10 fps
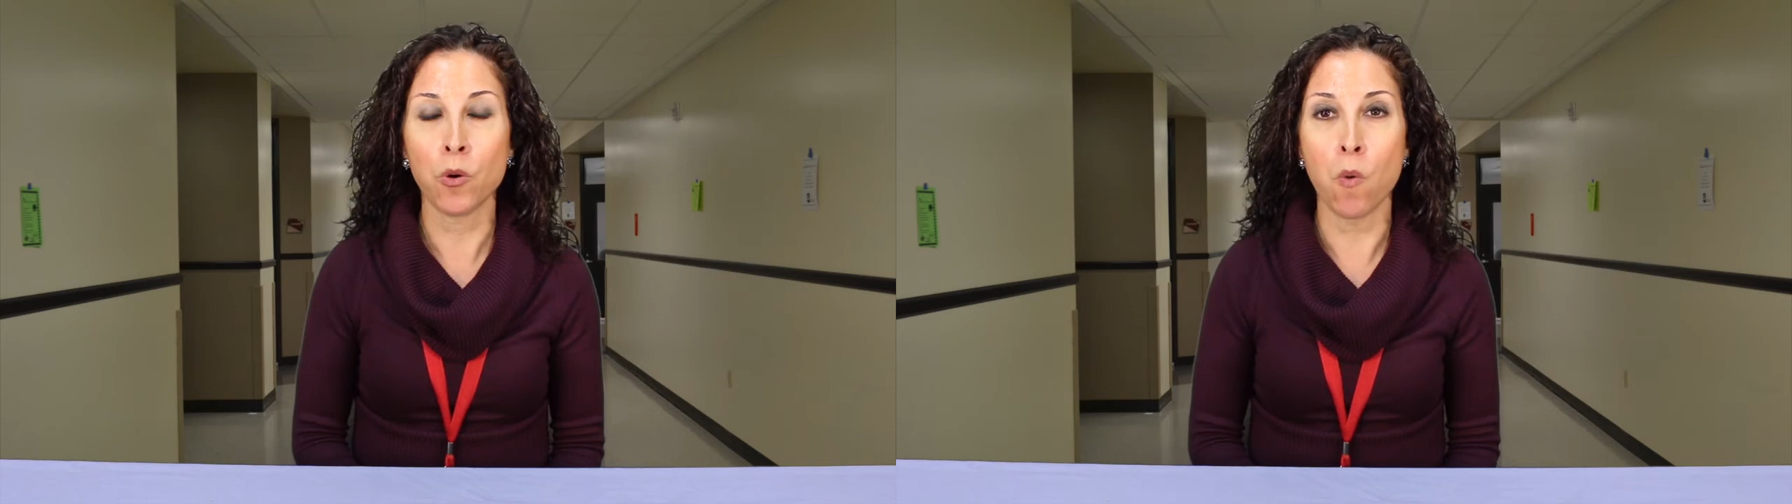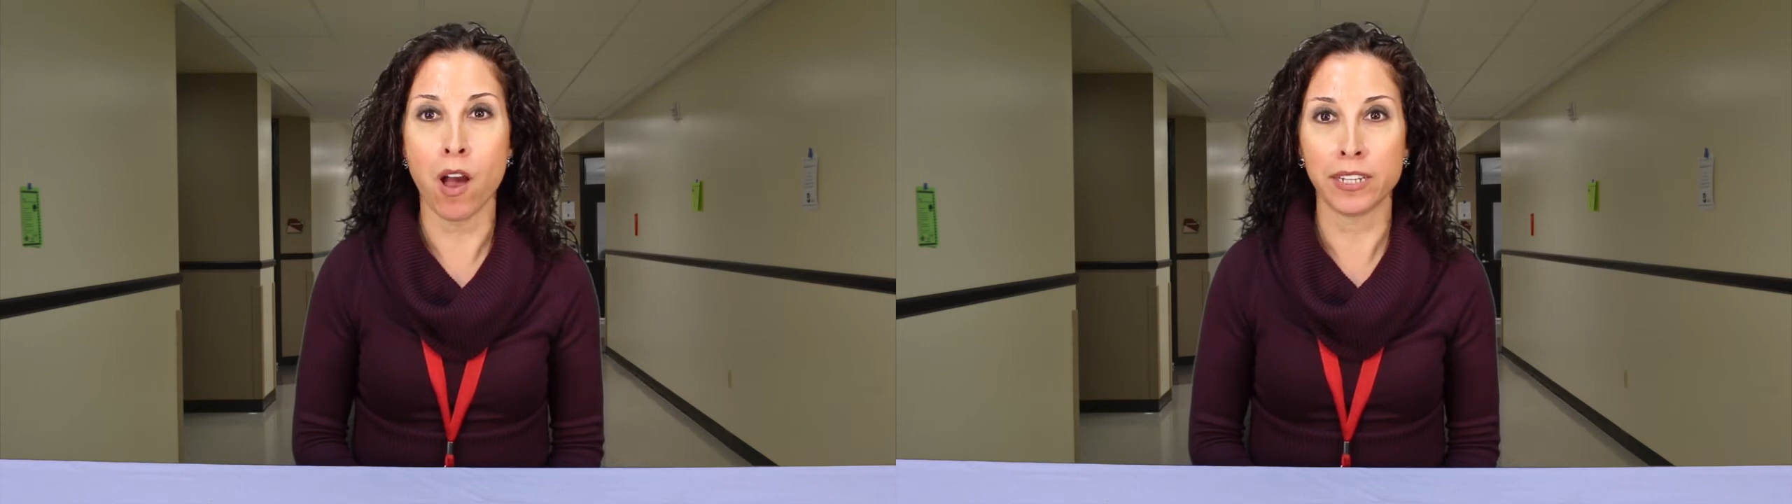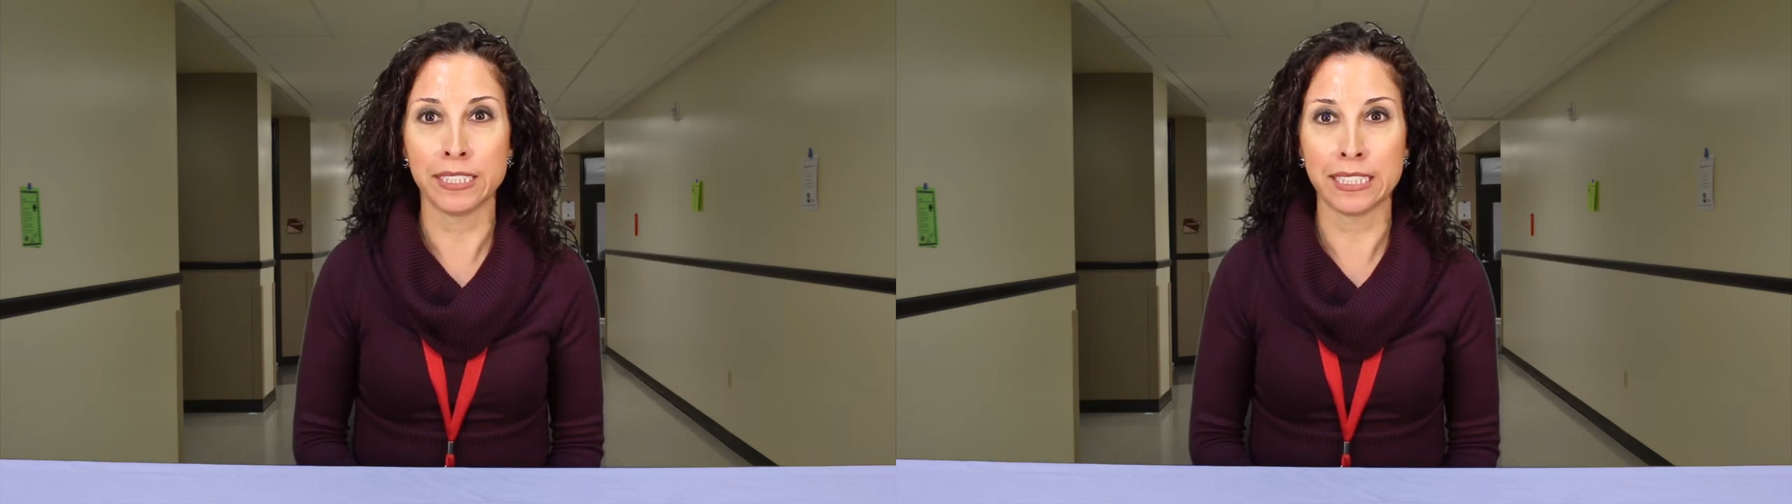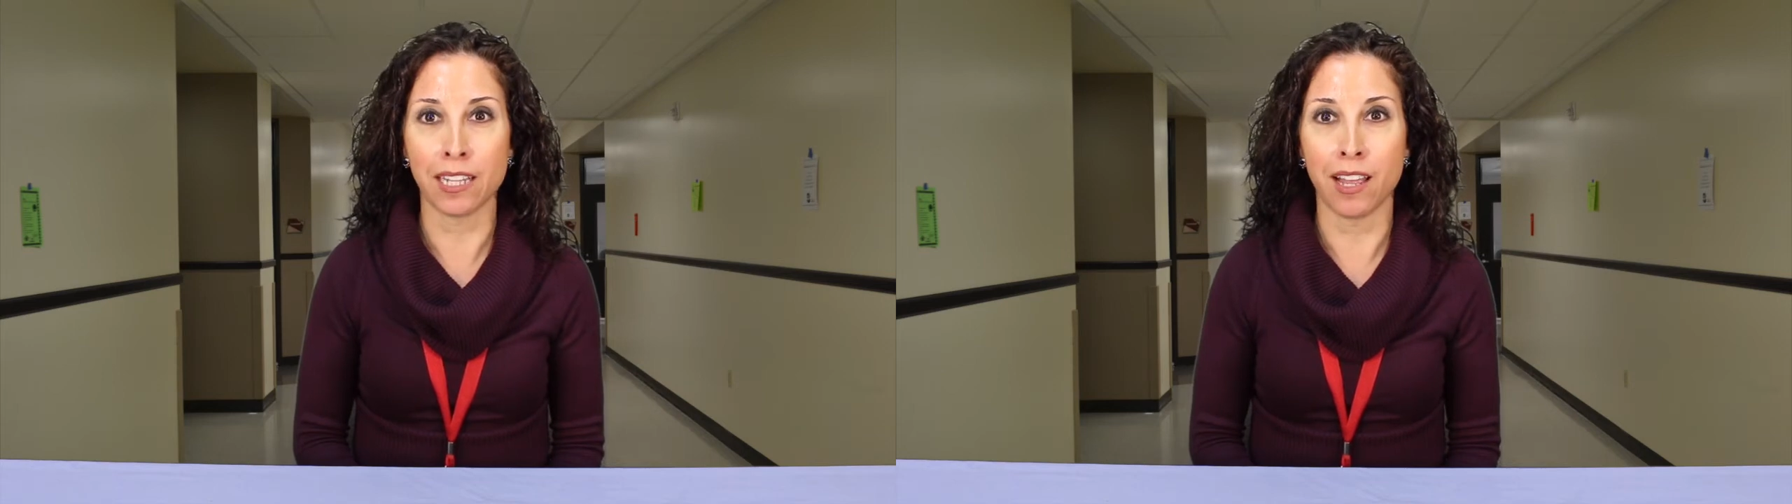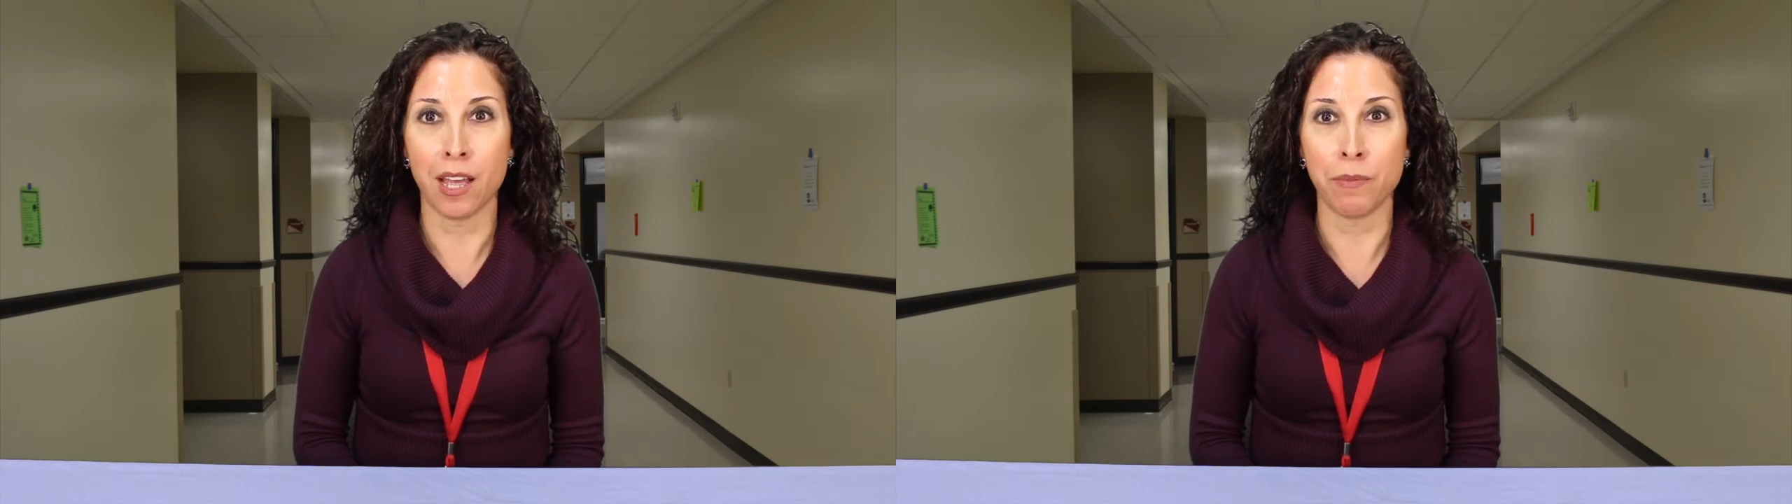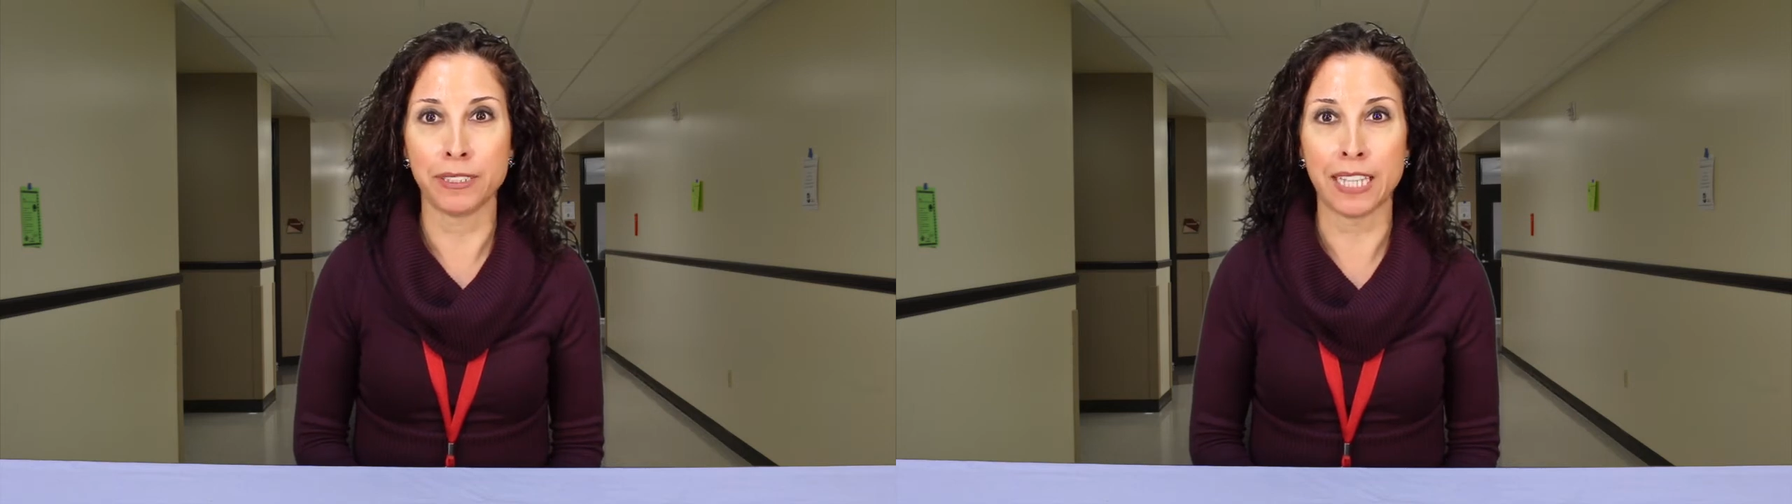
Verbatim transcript: Kiwanis Club